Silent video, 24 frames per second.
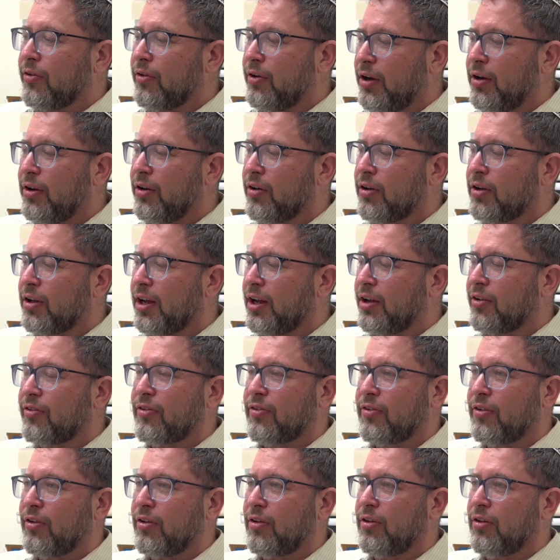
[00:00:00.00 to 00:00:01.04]
an ideal
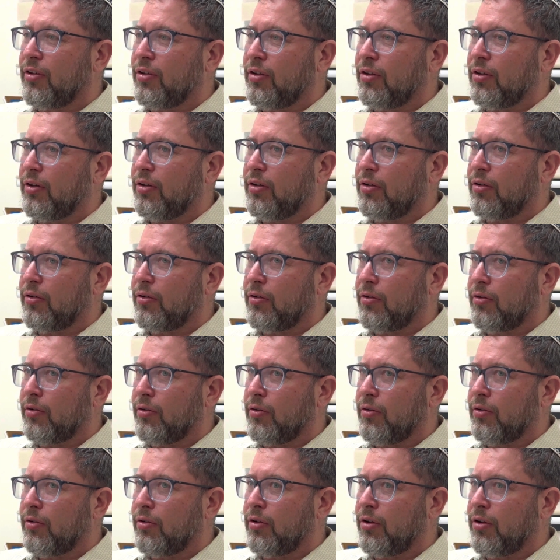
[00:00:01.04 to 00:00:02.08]
class,
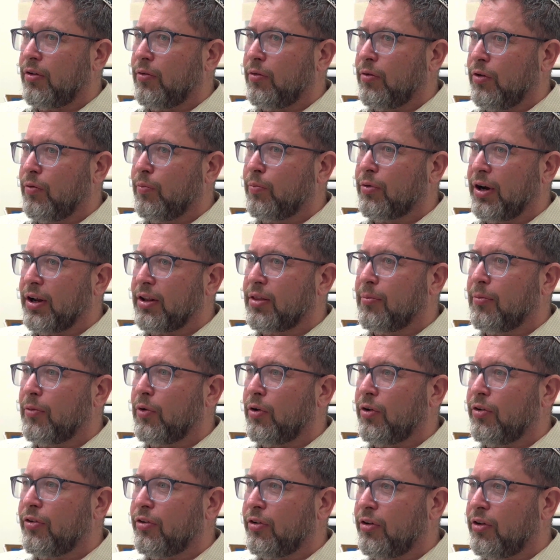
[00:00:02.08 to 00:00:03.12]
you break the
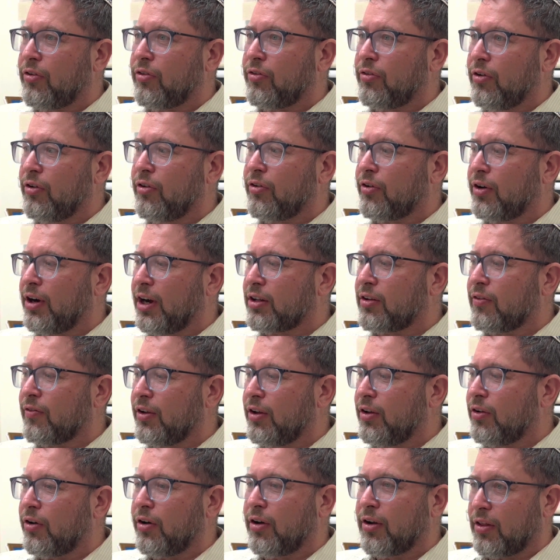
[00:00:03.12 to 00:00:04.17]
mold so that students are actively
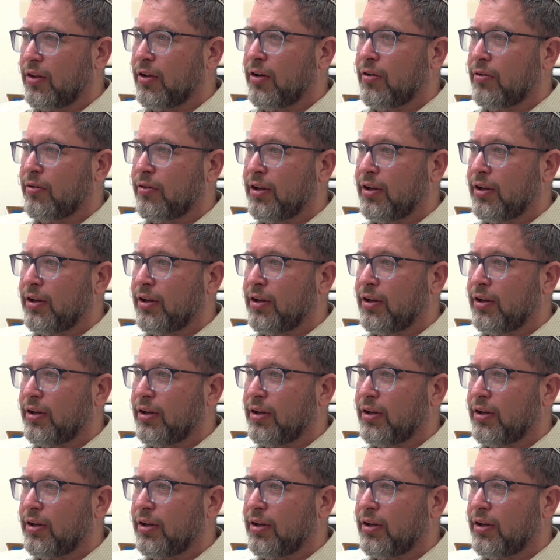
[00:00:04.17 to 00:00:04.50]
learning, though.